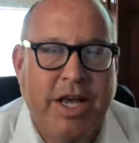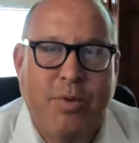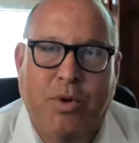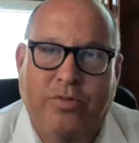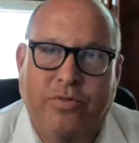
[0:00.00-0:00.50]

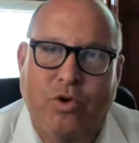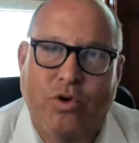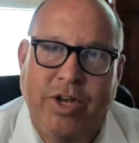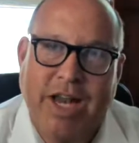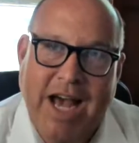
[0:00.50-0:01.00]
But if you're
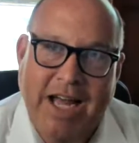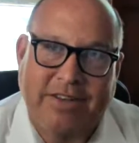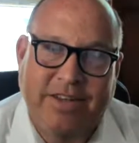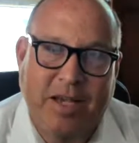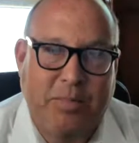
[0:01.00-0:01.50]

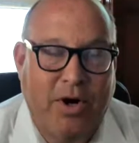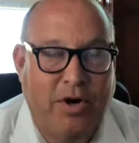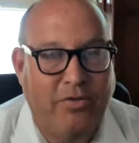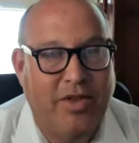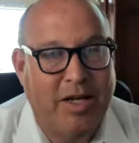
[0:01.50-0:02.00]
not a
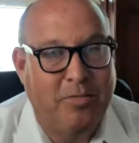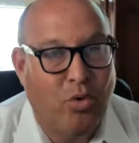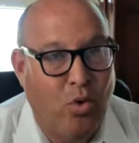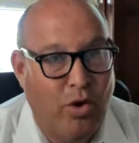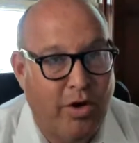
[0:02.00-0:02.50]
part of that
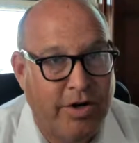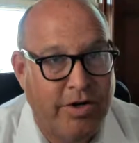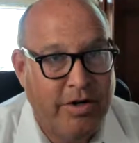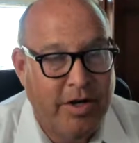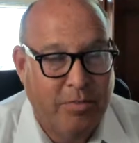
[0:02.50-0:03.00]
board,
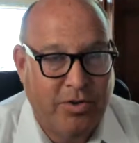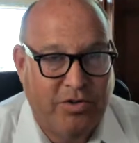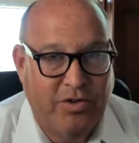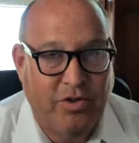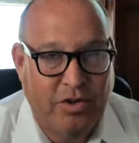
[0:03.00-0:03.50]
but
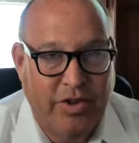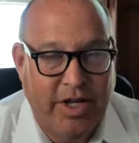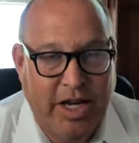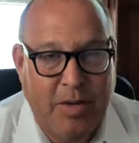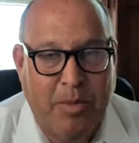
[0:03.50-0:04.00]
still in
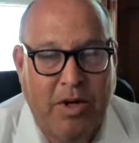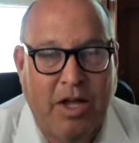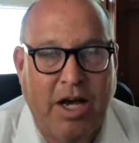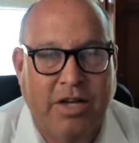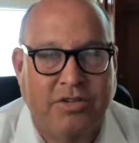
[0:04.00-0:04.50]
that
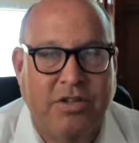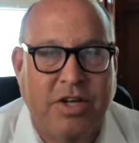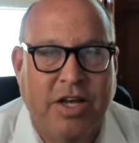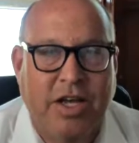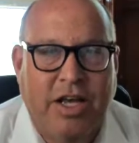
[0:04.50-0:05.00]
MLS,
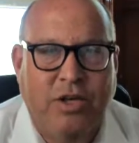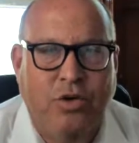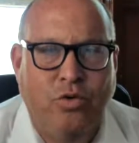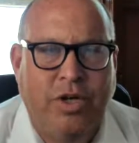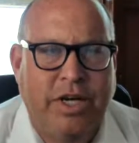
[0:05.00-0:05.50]

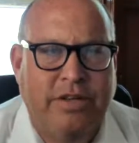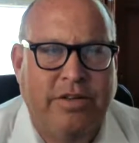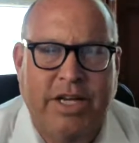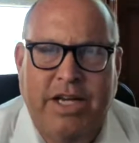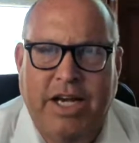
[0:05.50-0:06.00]
you get
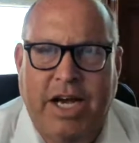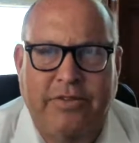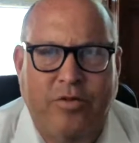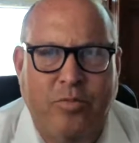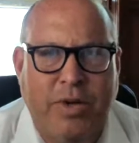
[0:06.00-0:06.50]
a
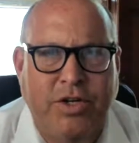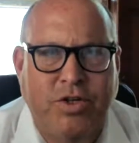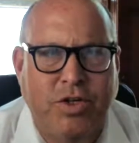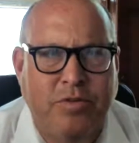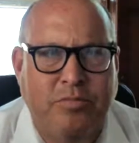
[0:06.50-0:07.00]

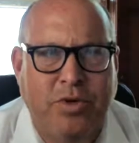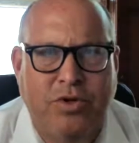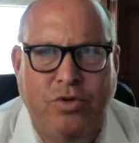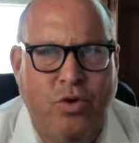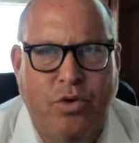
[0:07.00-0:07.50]
confirmation, but
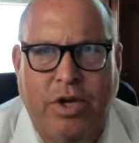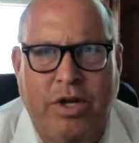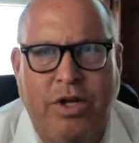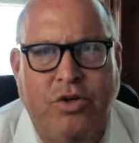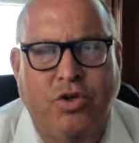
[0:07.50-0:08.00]
you don't get
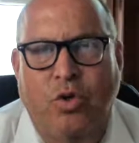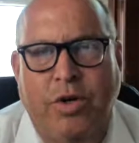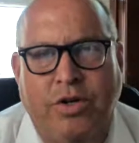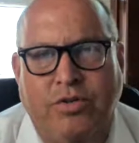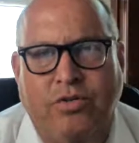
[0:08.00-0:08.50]
any showing
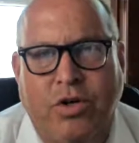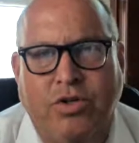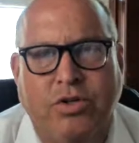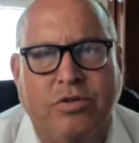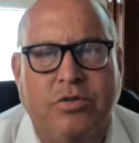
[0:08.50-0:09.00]

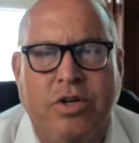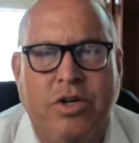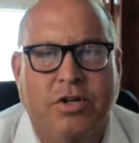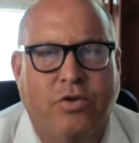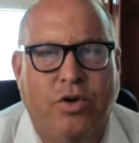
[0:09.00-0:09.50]
instructions.
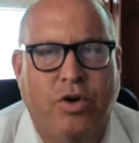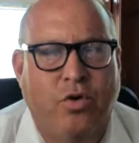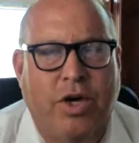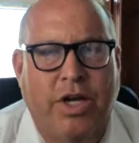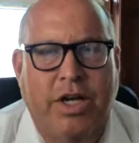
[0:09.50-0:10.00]
So you
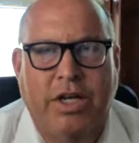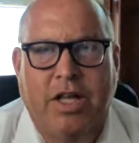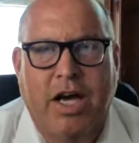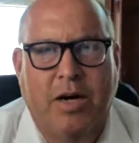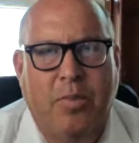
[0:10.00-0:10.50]
don't get any
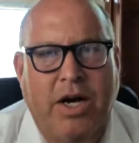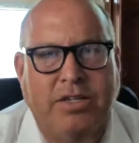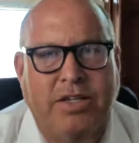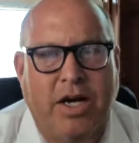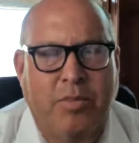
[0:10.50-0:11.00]

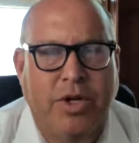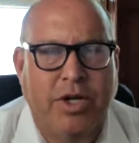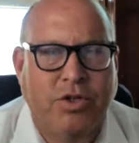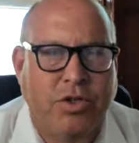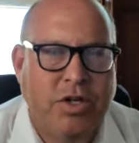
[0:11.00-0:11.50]
lockbox
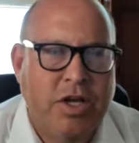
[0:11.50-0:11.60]
combination.